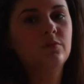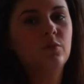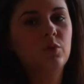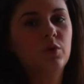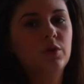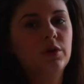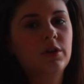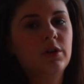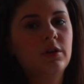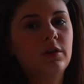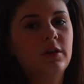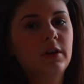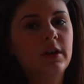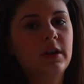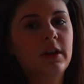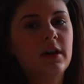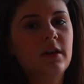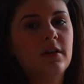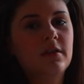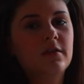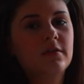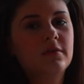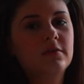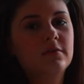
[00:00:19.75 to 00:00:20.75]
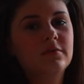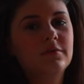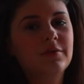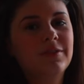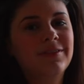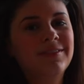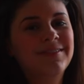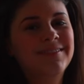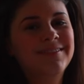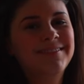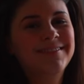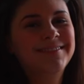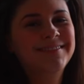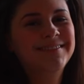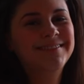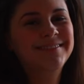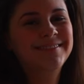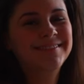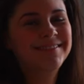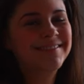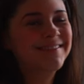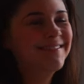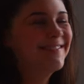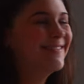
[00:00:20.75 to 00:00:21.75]
What are you looking at? but it's
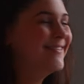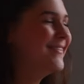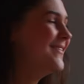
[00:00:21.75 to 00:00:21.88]
actually a